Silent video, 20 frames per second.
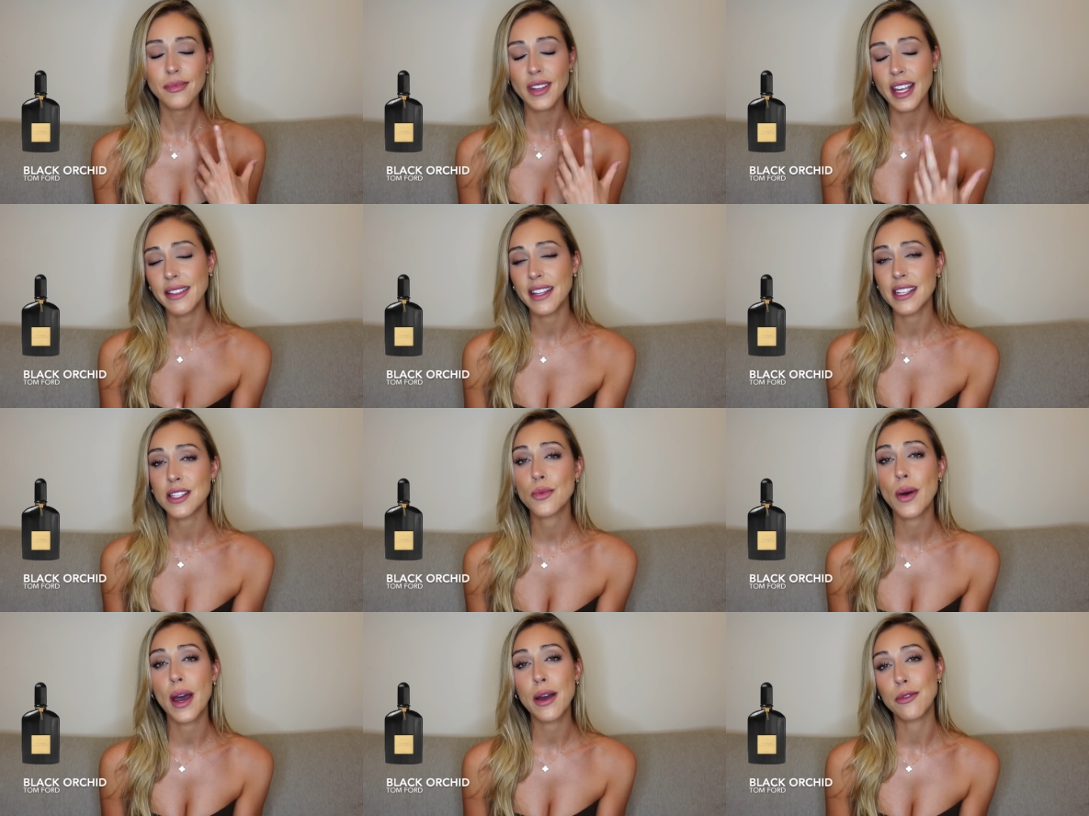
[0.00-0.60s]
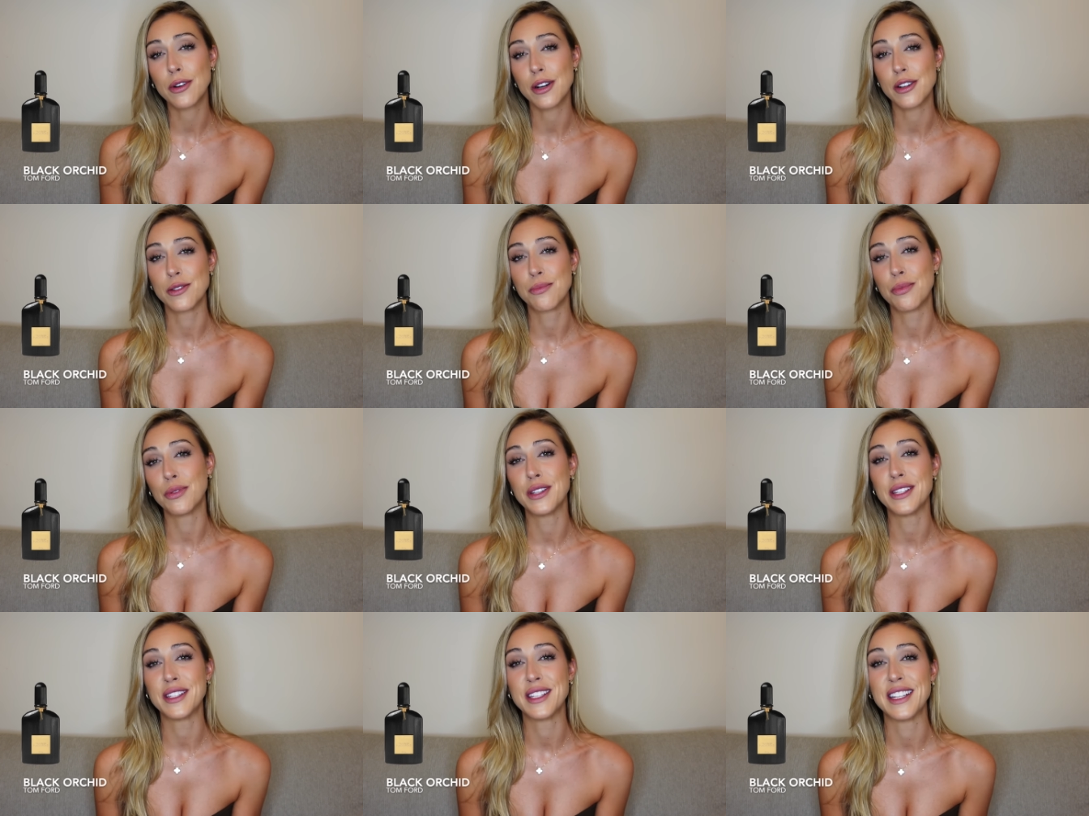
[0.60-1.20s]
And that's why I wanted to
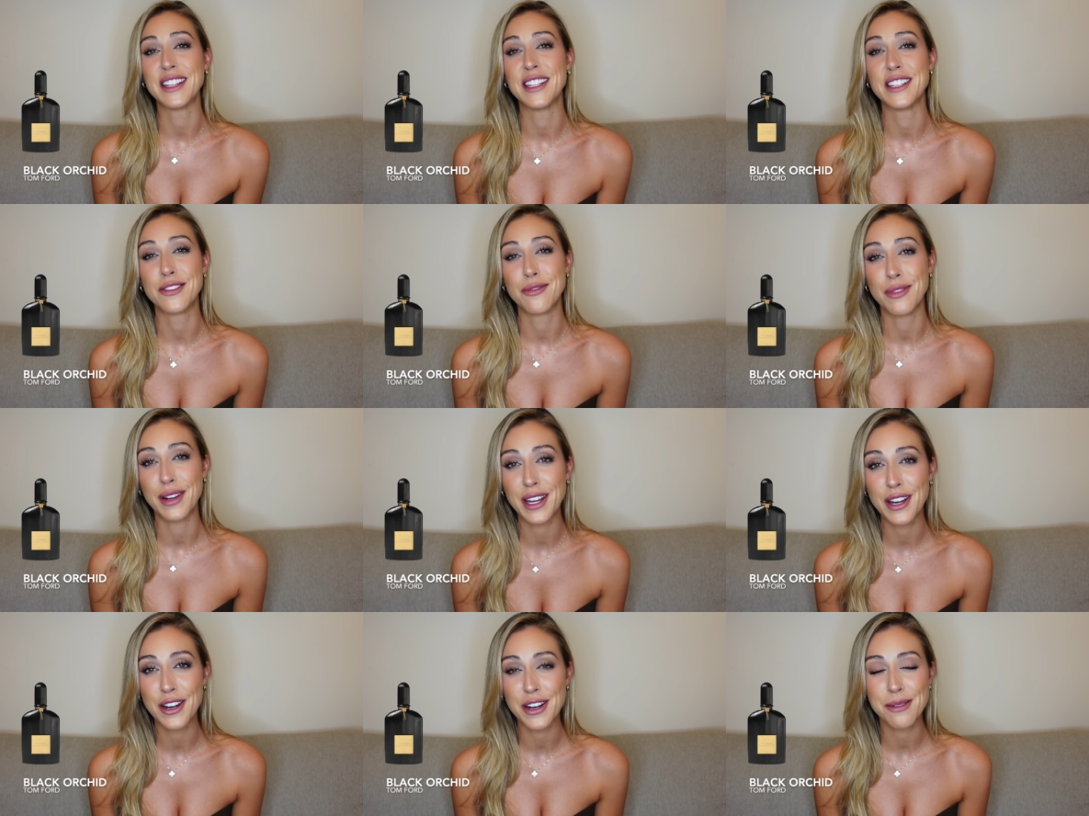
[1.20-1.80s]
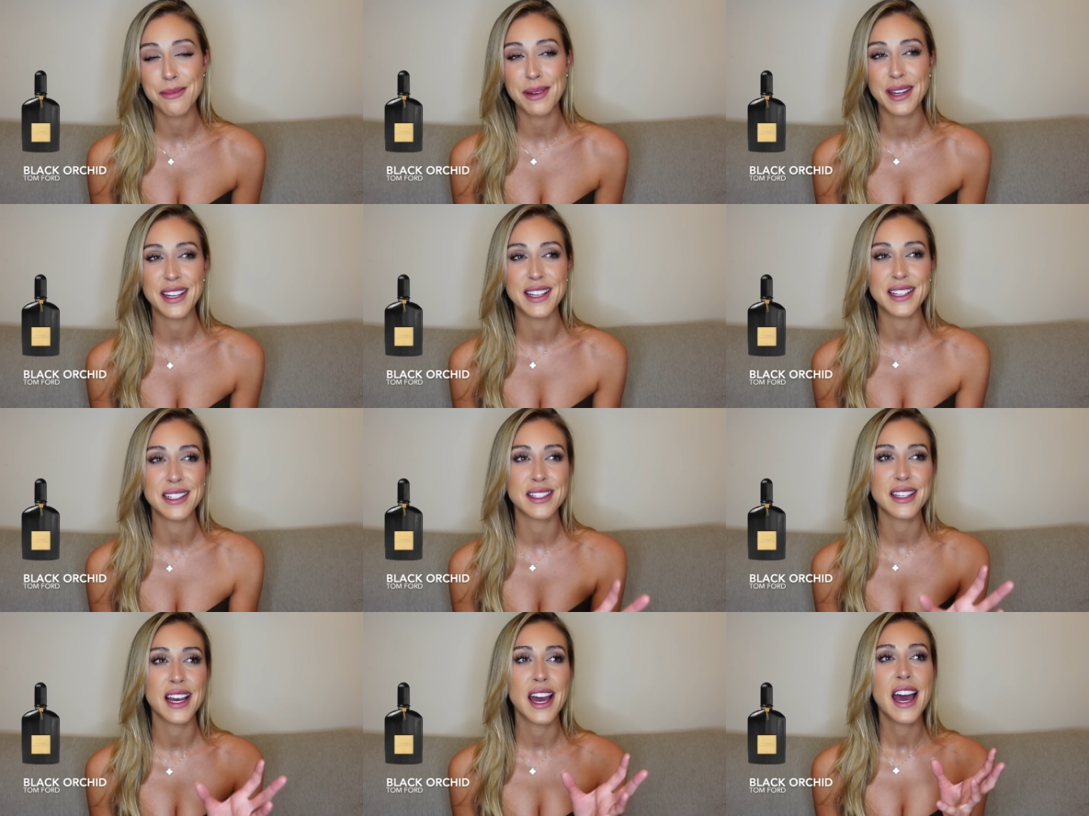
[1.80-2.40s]
put this in this video,
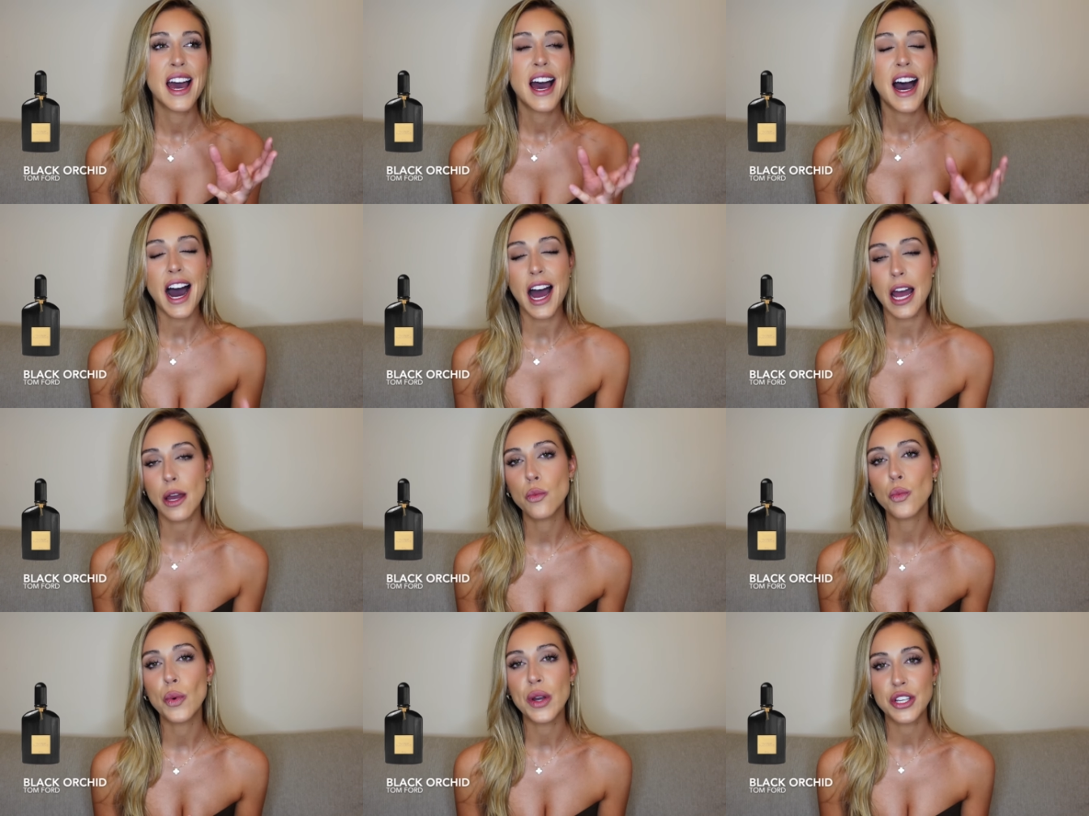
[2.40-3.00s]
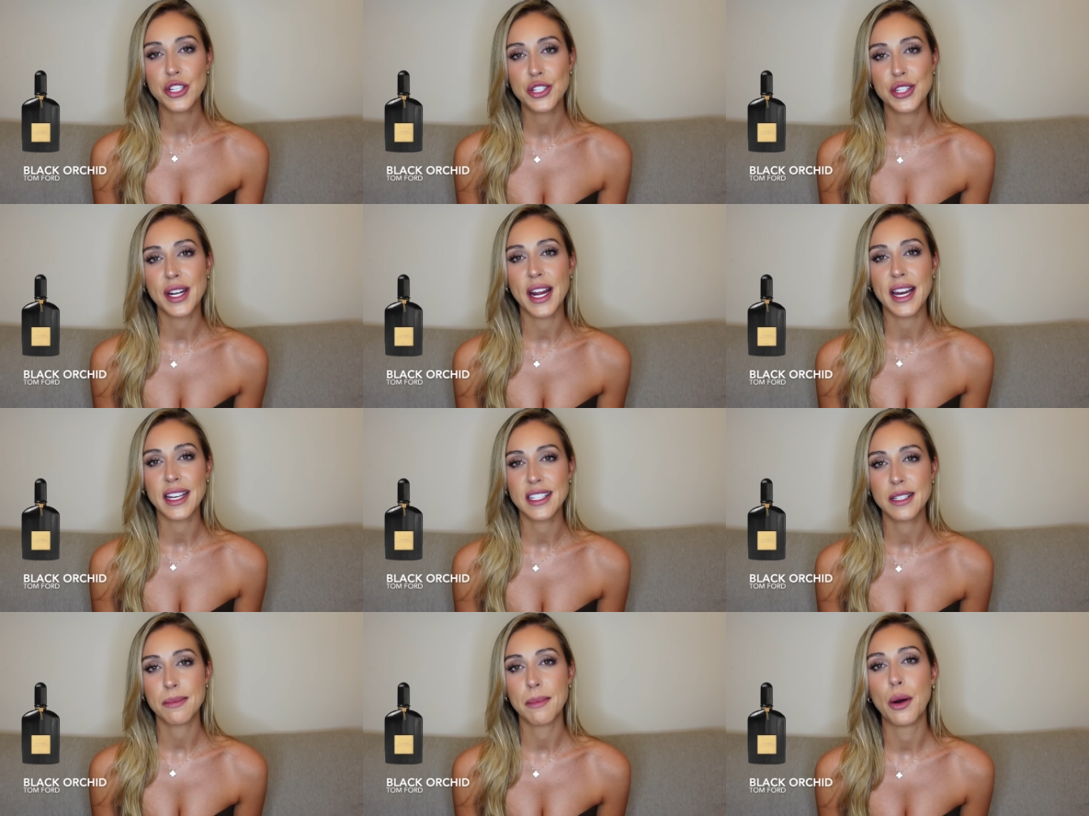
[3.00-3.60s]
because I wish that
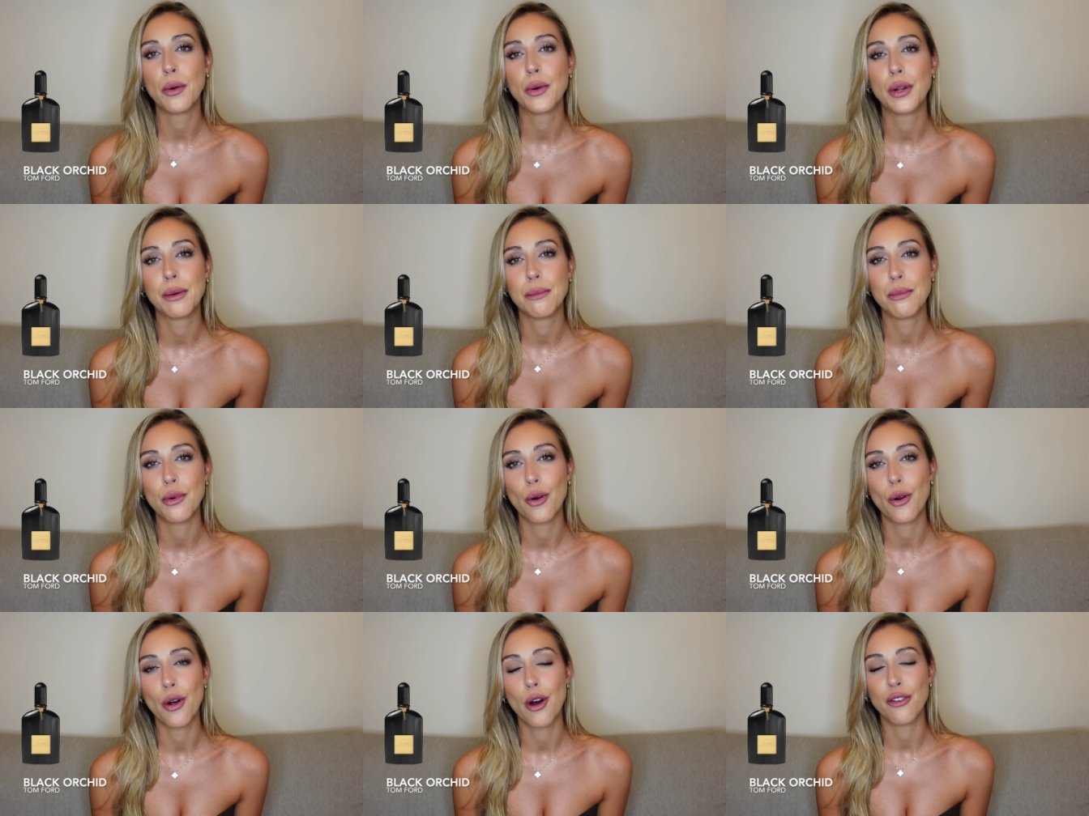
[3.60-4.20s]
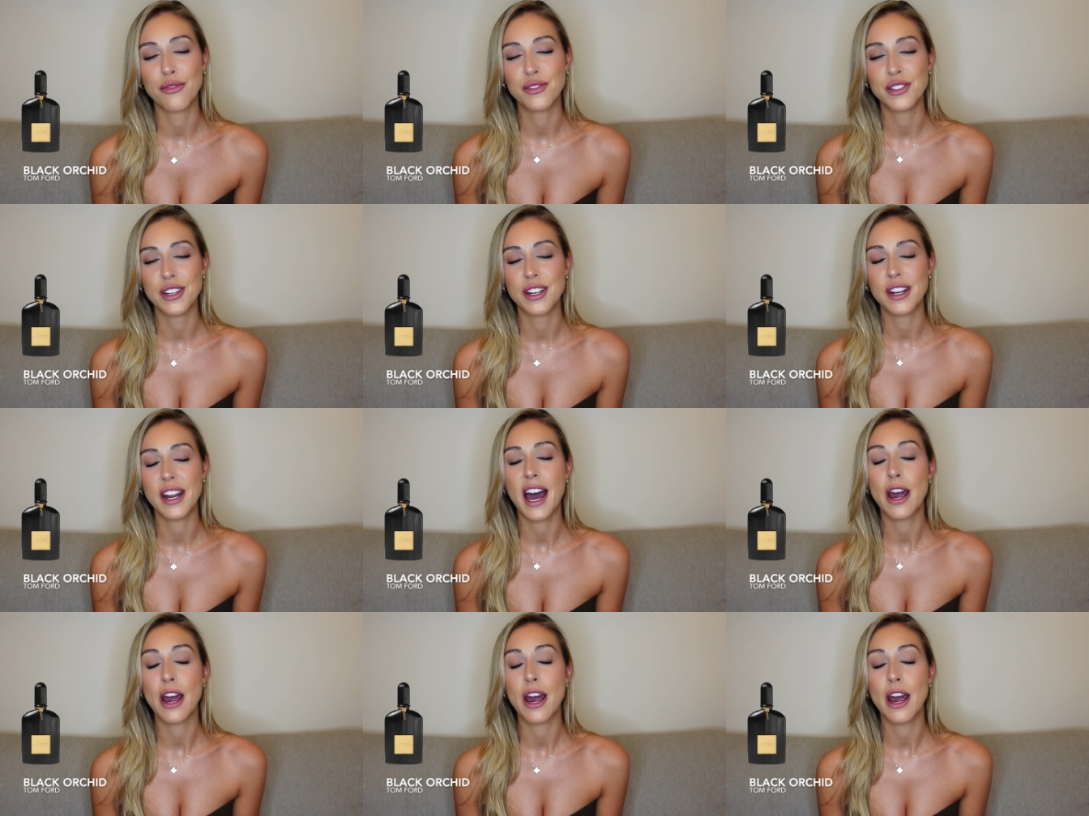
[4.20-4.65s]
I smelled it more often.